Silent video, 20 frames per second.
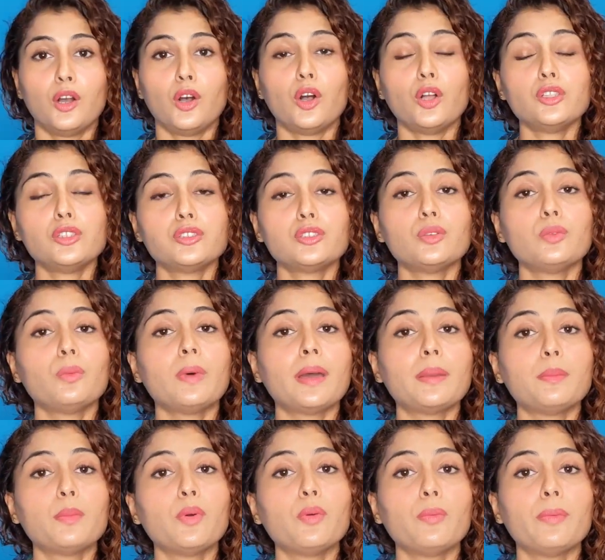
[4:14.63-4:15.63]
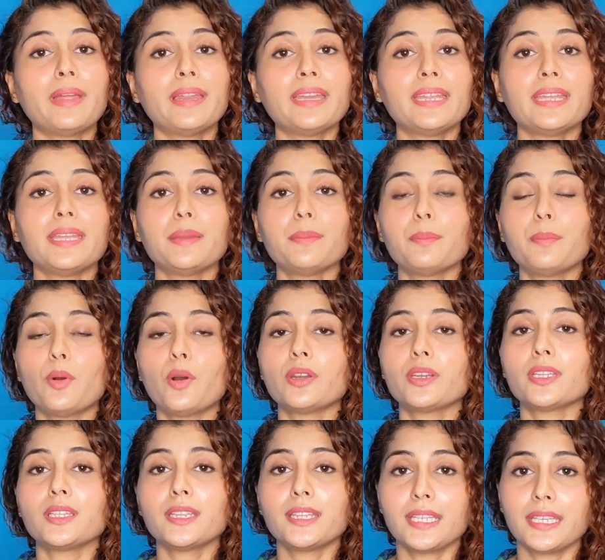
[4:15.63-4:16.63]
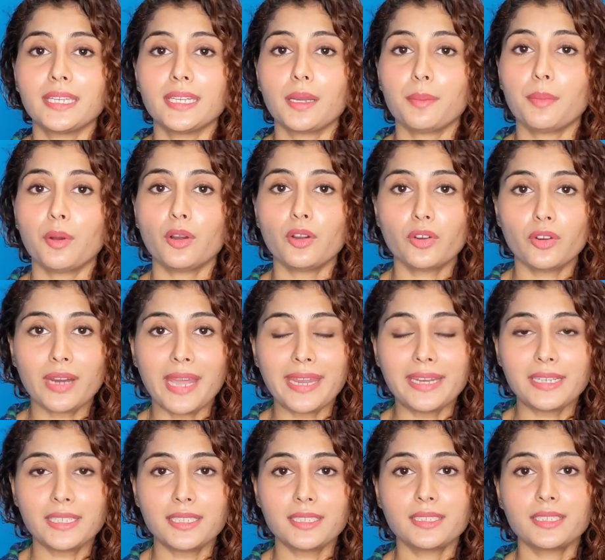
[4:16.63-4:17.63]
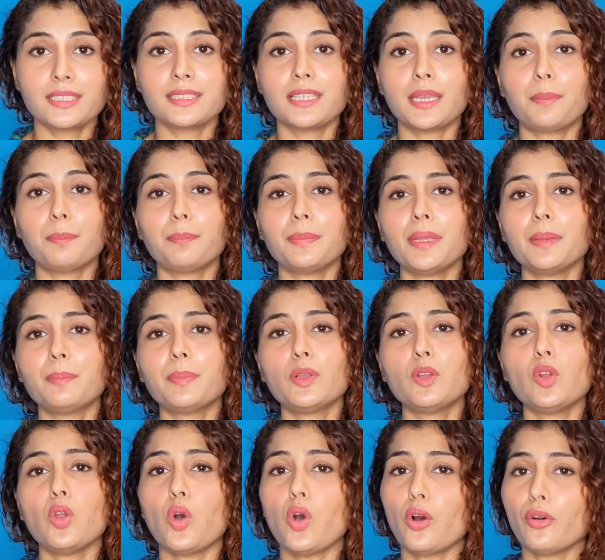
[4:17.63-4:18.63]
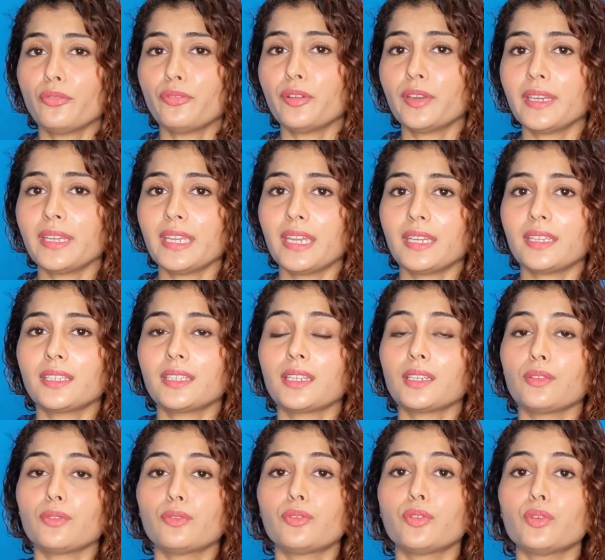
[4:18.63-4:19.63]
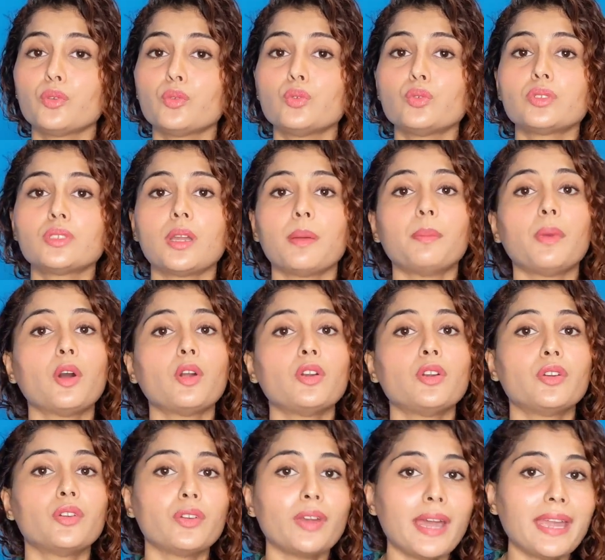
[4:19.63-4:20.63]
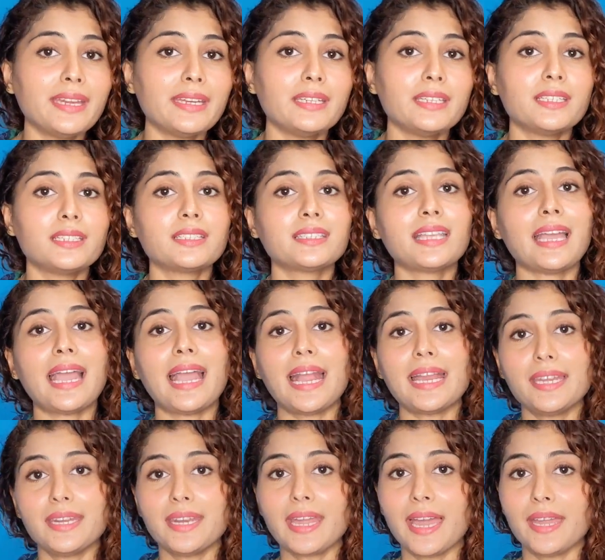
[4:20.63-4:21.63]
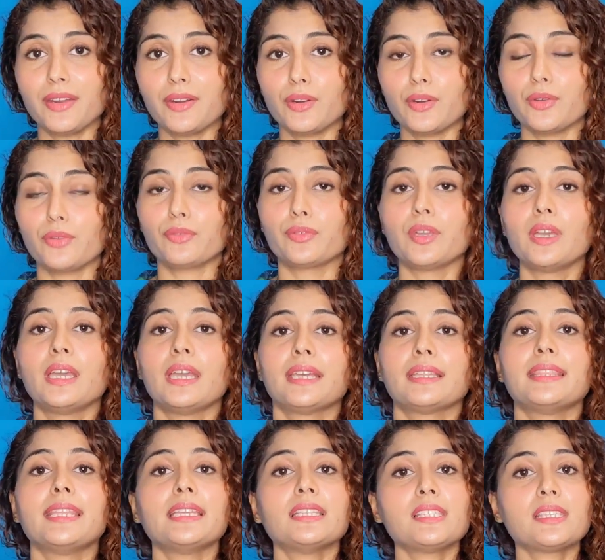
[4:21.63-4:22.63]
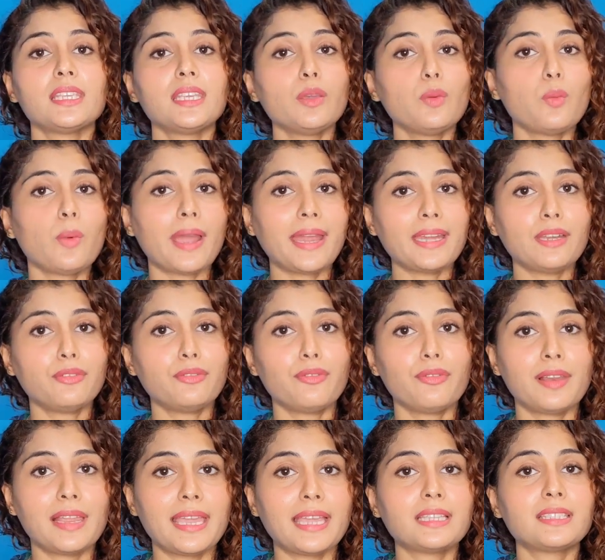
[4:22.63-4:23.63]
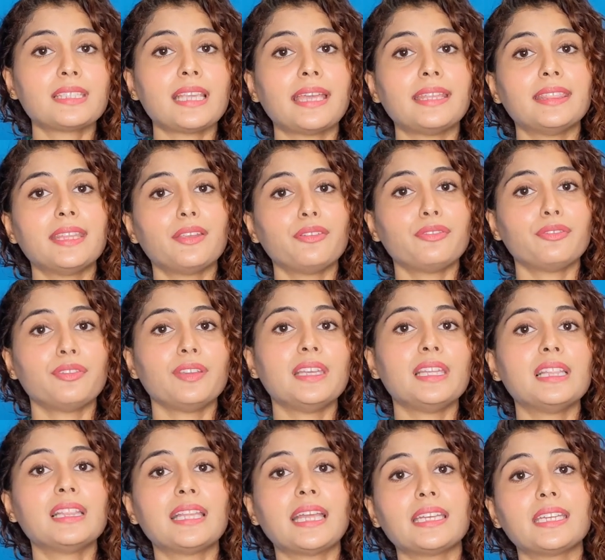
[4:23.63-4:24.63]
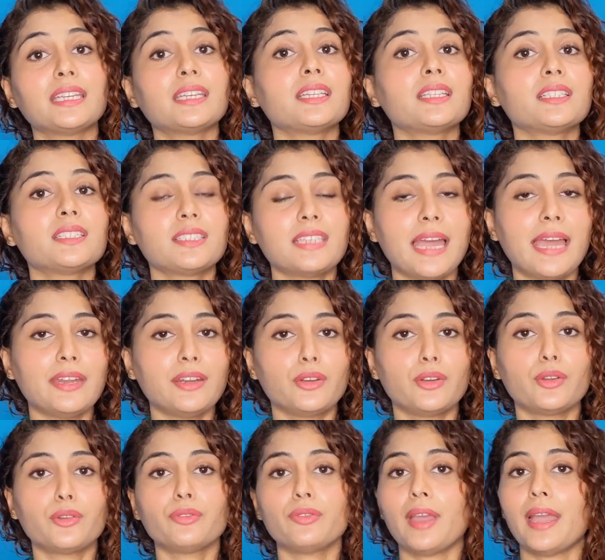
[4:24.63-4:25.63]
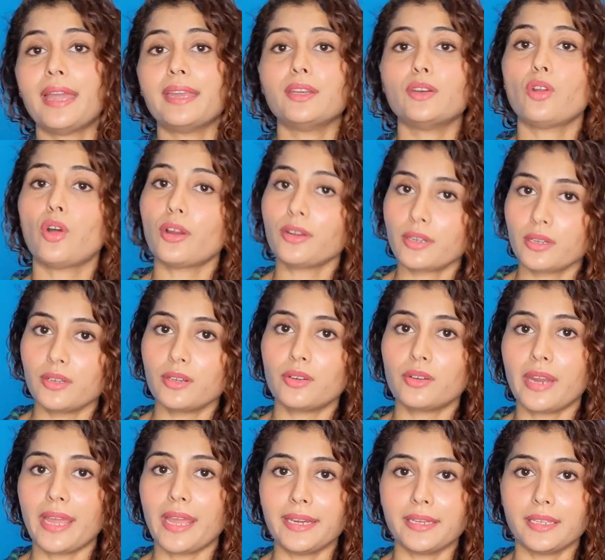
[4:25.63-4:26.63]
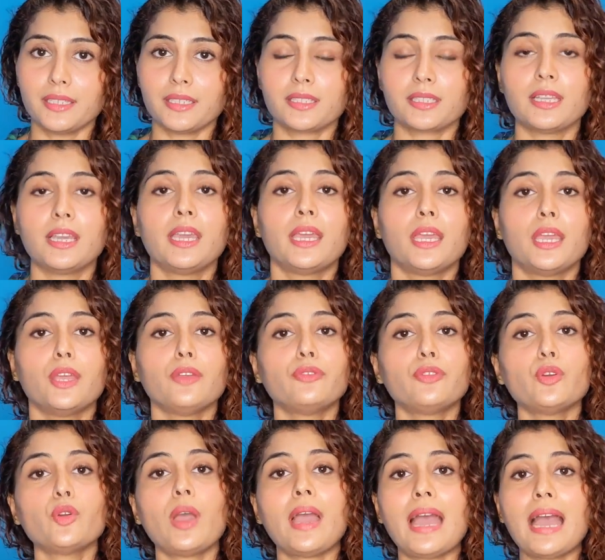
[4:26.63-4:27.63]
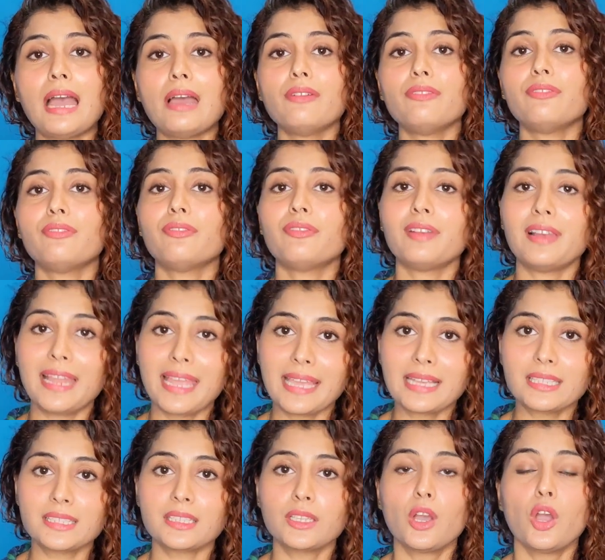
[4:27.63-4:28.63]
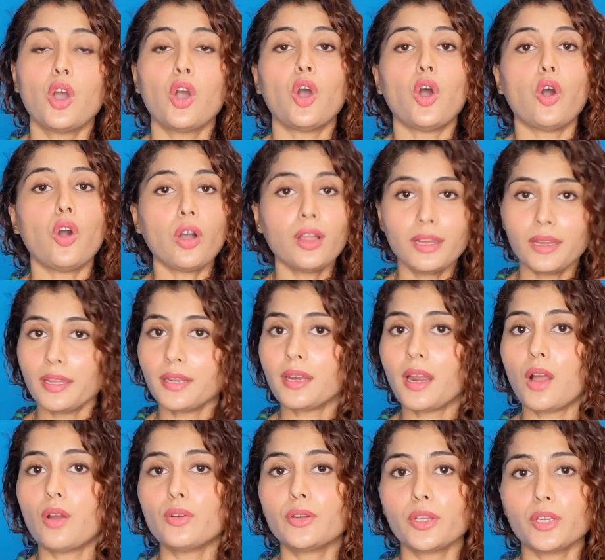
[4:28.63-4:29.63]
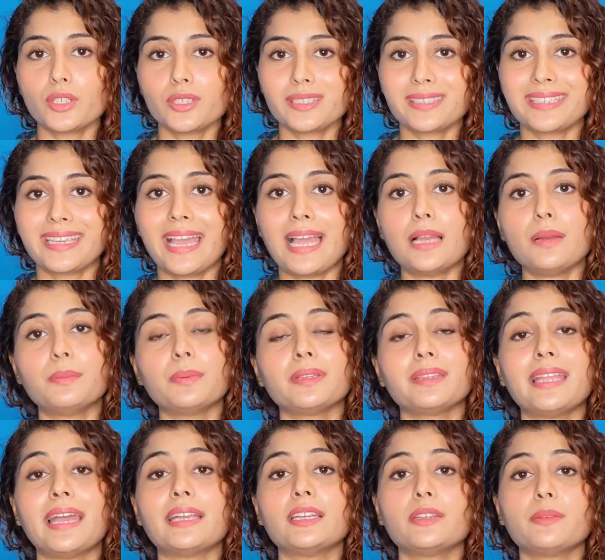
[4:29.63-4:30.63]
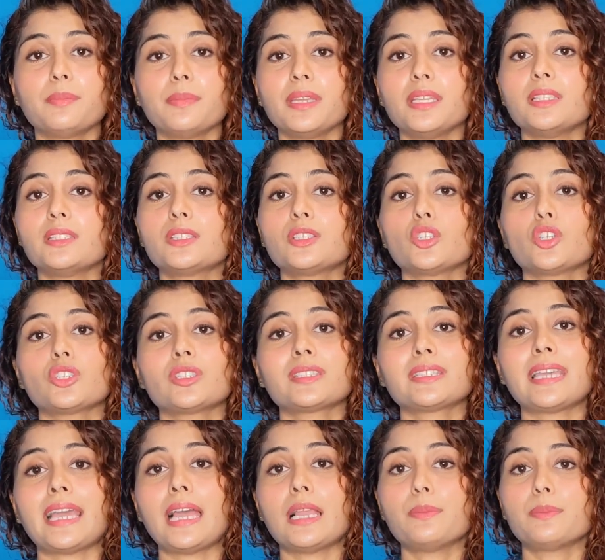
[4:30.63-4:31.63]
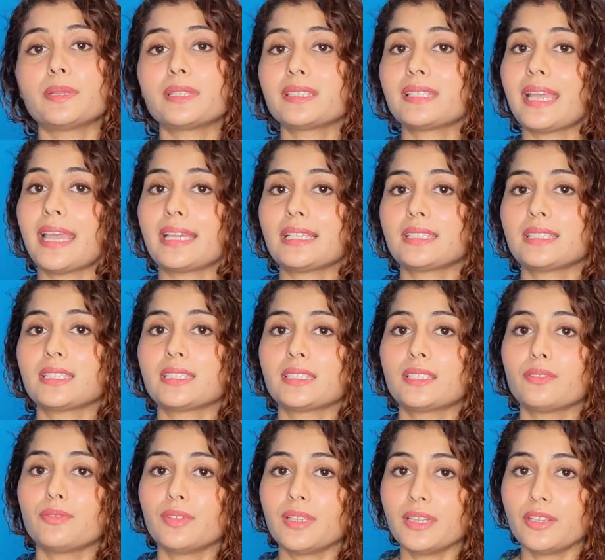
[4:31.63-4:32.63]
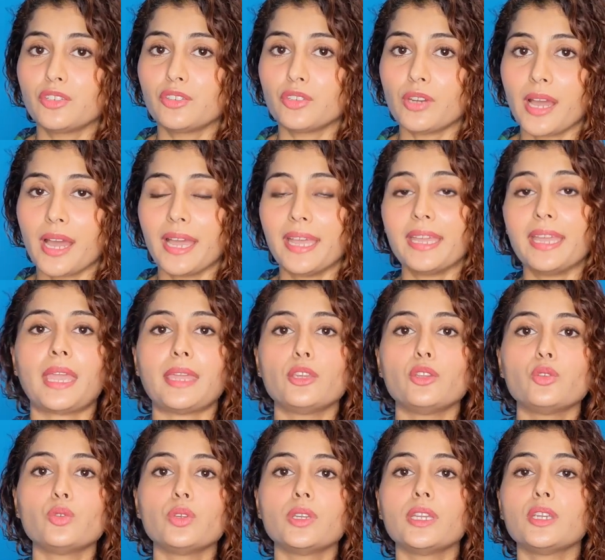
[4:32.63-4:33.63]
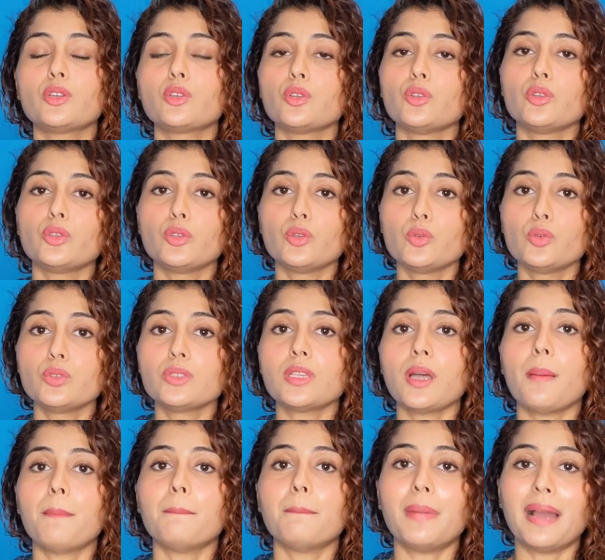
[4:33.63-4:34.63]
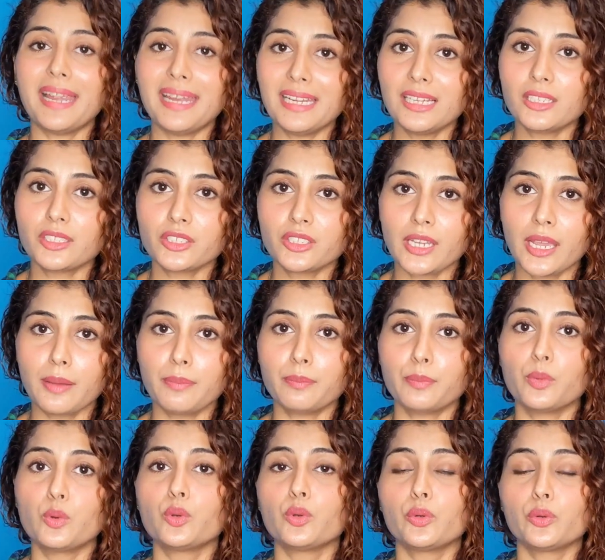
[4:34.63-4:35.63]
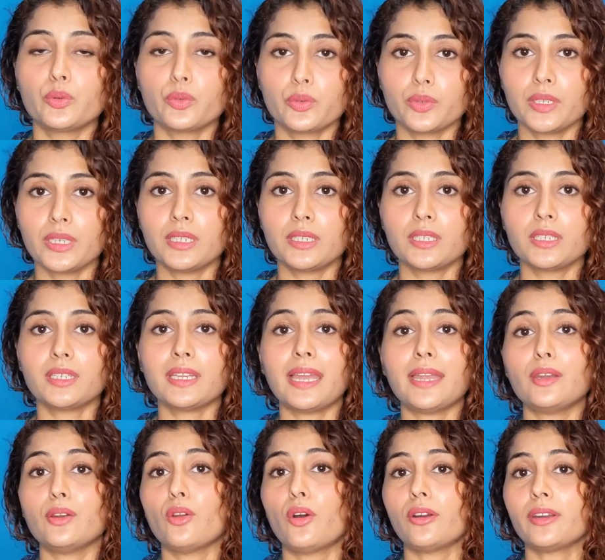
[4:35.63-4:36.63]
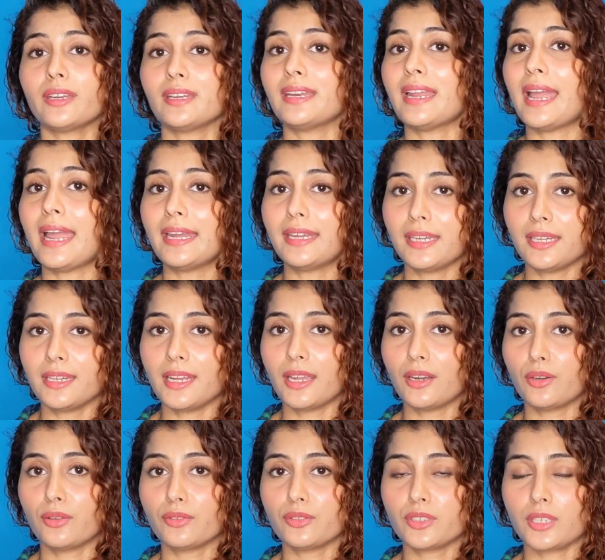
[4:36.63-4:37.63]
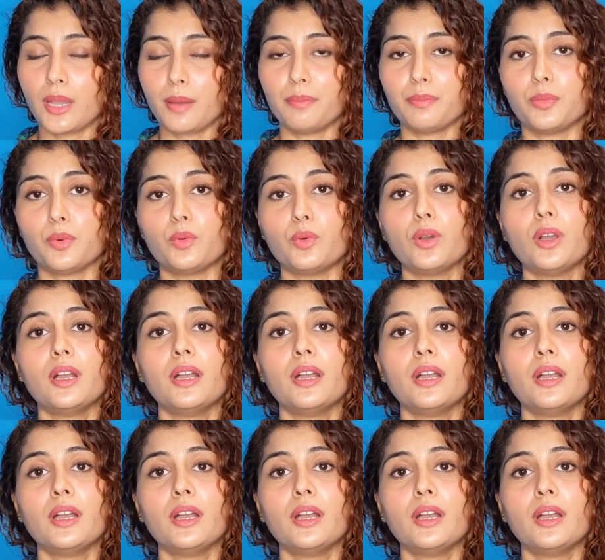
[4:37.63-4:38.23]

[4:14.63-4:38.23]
Also, one more very important thing about dryness is that people often get confused about dryness and dandruff. They see white flakes and they feel that it is dandruff and not dryness. If you have flakes all around your scalp, that means your scalp is excessively dry and you need to use a mild shampoo to treat it and not an anti-dandruff shampoo.